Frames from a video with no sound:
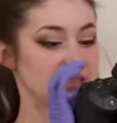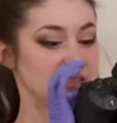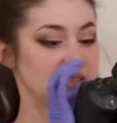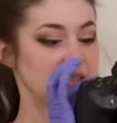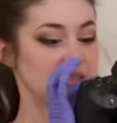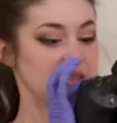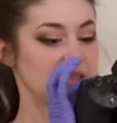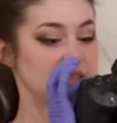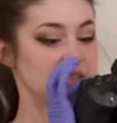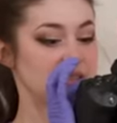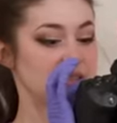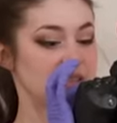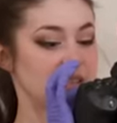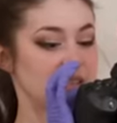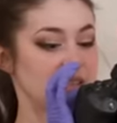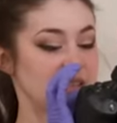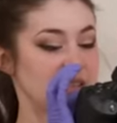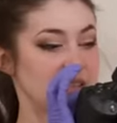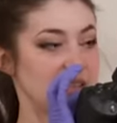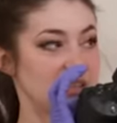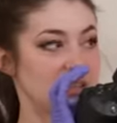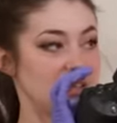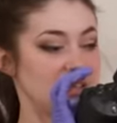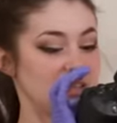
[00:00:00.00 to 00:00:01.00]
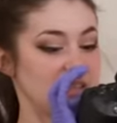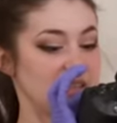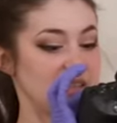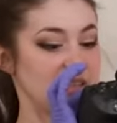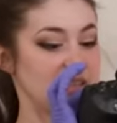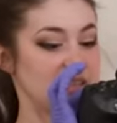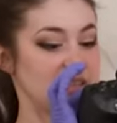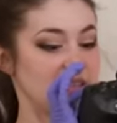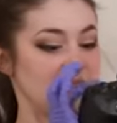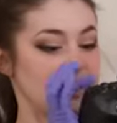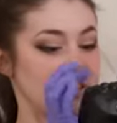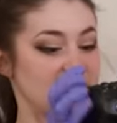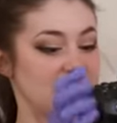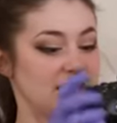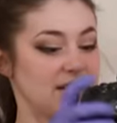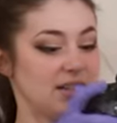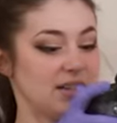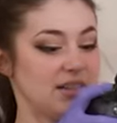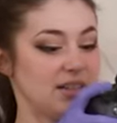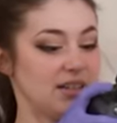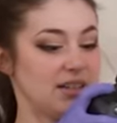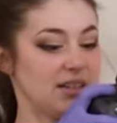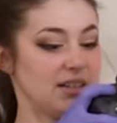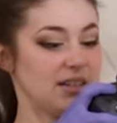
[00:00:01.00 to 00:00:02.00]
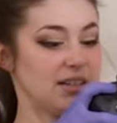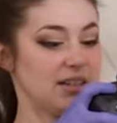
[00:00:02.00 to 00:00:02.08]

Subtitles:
This person isn't speaking.